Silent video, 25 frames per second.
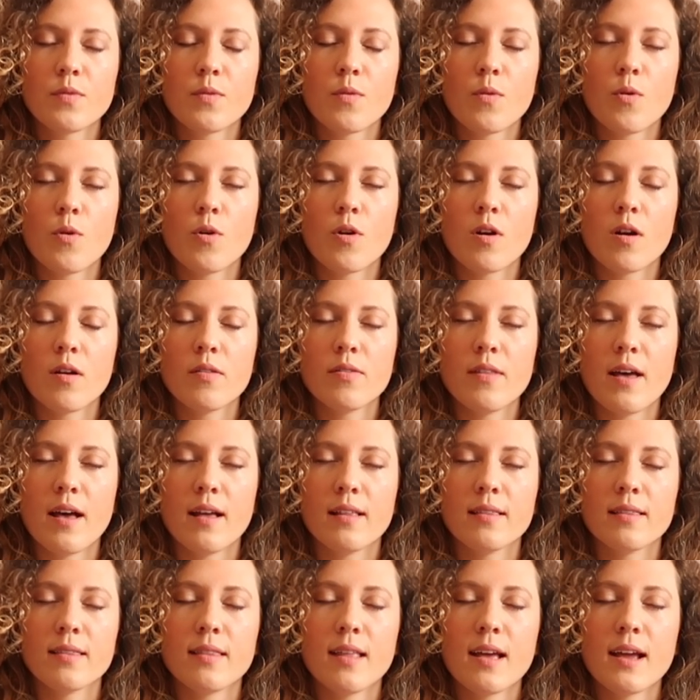or on
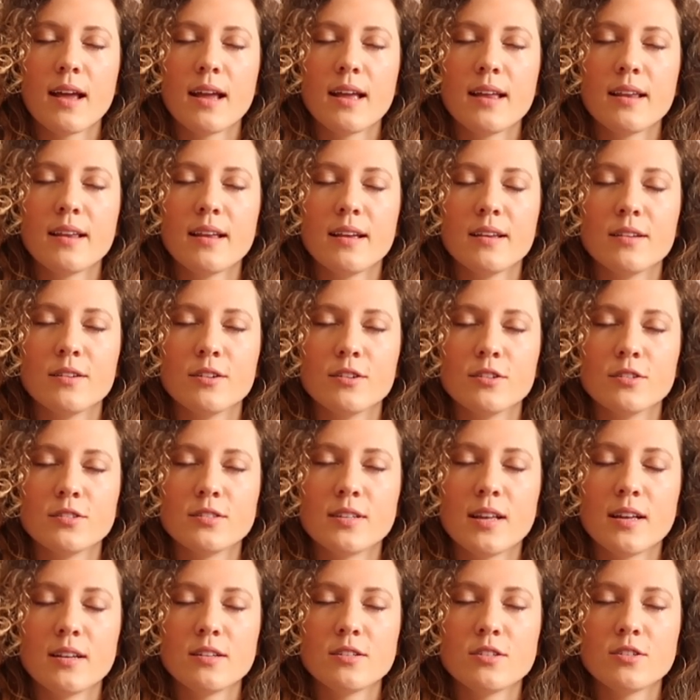that light in your
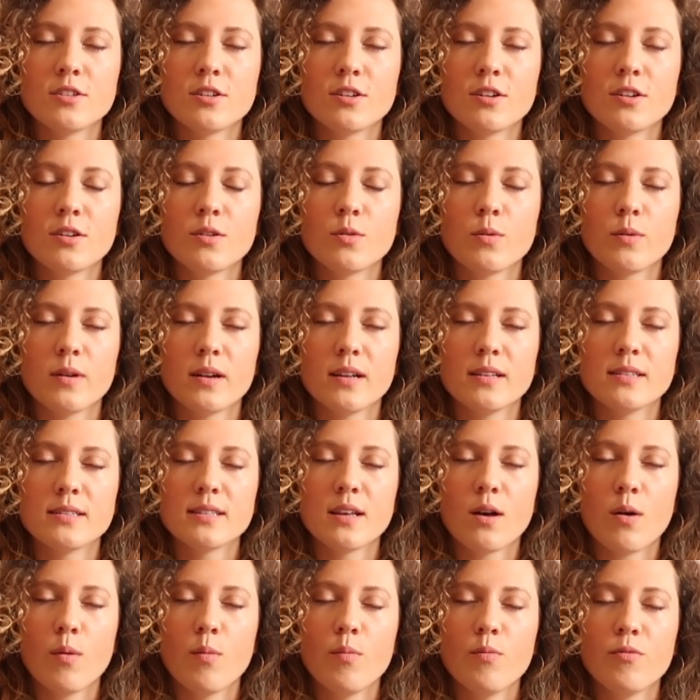center when it's
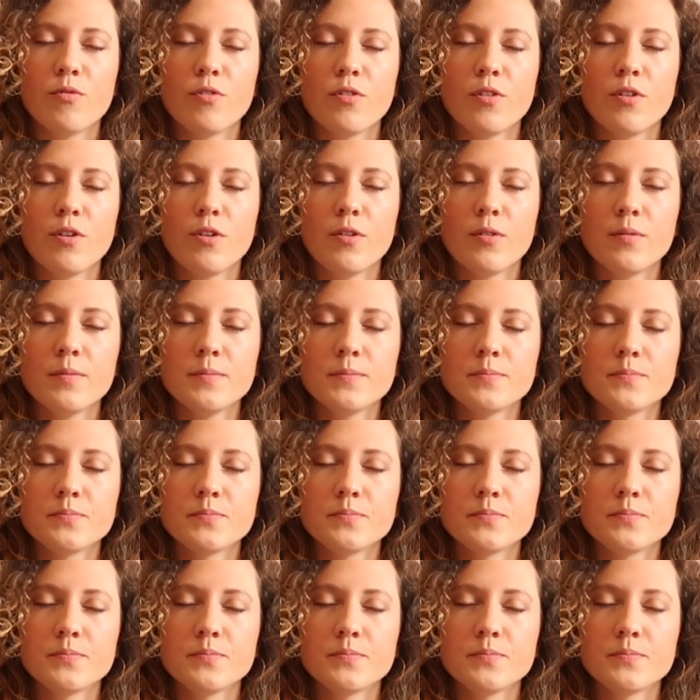helpful.